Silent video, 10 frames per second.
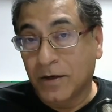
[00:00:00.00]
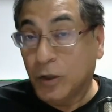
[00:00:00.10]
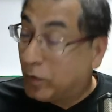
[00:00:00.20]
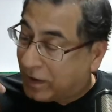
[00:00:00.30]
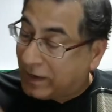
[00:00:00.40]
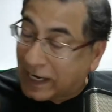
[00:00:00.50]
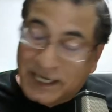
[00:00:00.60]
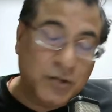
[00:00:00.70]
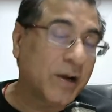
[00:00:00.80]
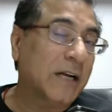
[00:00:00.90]
"You are
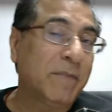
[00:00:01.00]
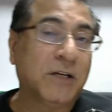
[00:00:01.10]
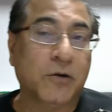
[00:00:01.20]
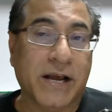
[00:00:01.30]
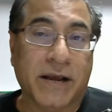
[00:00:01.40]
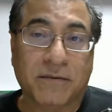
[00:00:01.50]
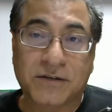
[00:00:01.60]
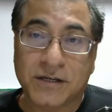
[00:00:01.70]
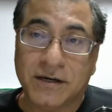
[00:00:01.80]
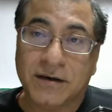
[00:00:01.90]
lucky to get me today,
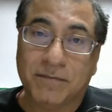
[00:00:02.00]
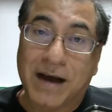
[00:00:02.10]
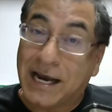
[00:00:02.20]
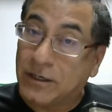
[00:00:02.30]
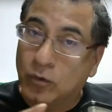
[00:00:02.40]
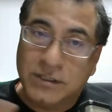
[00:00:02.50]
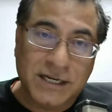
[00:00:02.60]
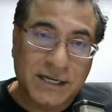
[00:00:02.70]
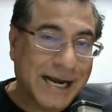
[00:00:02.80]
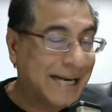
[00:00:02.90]
sir. I don't
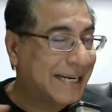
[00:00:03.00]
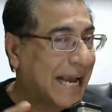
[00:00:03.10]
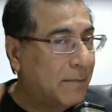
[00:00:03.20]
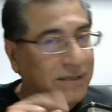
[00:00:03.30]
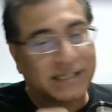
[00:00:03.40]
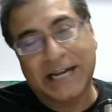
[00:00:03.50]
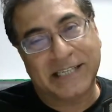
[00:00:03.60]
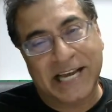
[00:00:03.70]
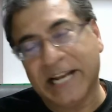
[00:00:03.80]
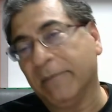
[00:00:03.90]
sit at cab
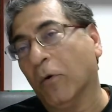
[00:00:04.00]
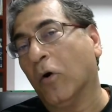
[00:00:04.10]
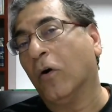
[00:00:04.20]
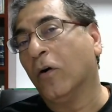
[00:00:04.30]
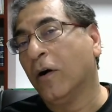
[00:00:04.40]
stands anymore.